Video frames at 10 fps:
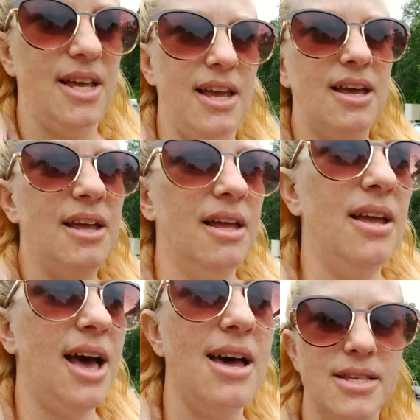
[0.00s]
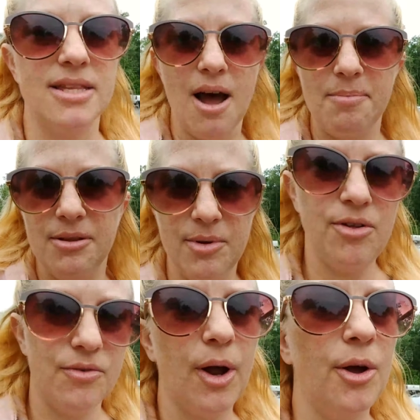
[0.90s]
was basically at a
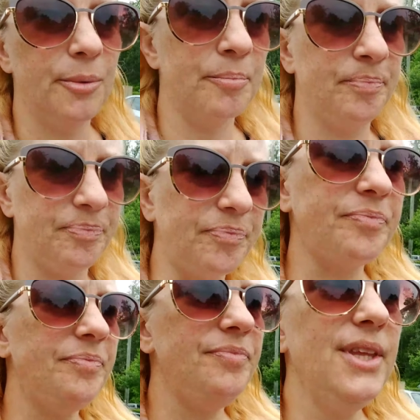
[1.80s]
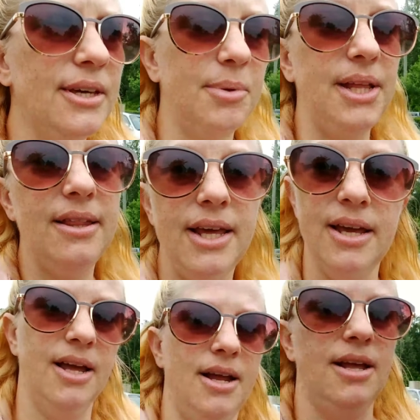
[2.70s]
stop in the middle of the road,
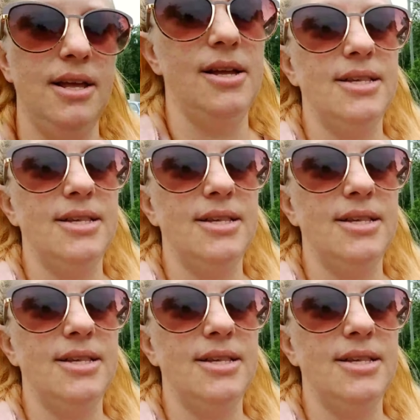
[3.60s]
completely